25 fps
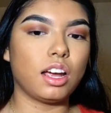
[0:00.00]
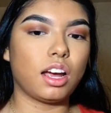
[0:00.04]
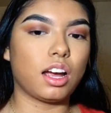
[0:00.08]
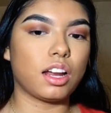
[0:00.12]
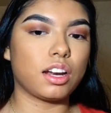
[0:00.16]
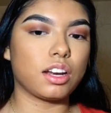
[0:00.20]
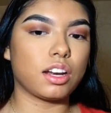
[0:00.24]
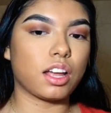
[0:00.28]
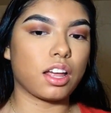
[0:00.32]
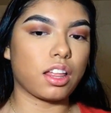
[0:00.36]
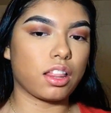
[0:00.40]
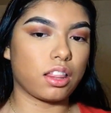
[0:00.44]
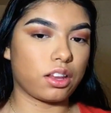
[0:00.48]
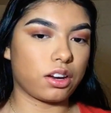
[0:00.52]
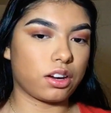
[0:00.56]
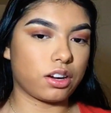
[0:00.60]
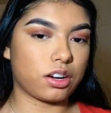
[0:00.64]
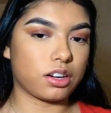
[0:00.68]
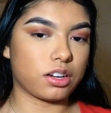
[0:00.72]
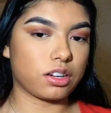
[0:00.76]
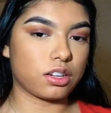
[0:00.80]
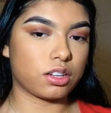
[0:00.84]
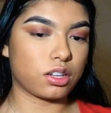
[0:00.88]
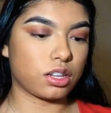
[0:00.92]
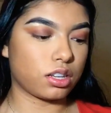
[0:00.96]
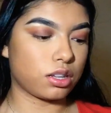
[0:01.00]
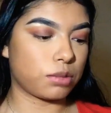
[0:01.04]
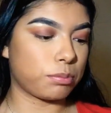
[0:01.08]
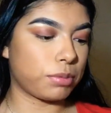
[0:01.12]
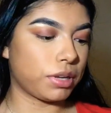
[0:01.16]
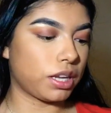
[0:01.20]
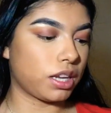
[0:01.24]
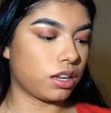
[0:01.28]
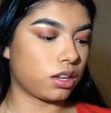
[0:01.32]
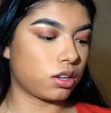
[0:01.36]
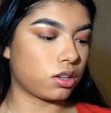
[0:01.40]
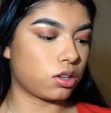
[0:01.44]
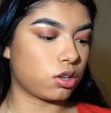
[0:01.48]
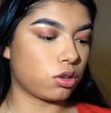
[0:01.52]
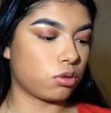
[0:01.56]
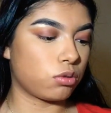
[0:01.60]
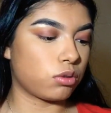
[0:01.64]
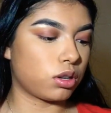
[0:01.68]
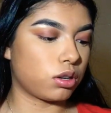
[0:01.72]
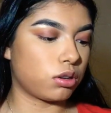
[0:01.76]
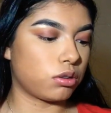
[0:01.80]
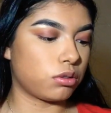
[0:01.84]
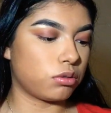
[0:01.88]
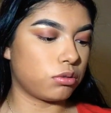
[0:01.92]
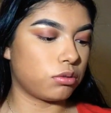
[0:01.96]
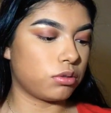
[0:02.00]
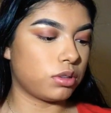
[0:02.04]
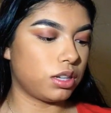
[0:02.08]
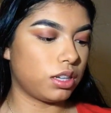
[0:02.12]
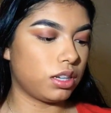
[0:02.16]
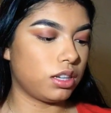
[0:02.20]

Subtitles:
another, the Pink Duo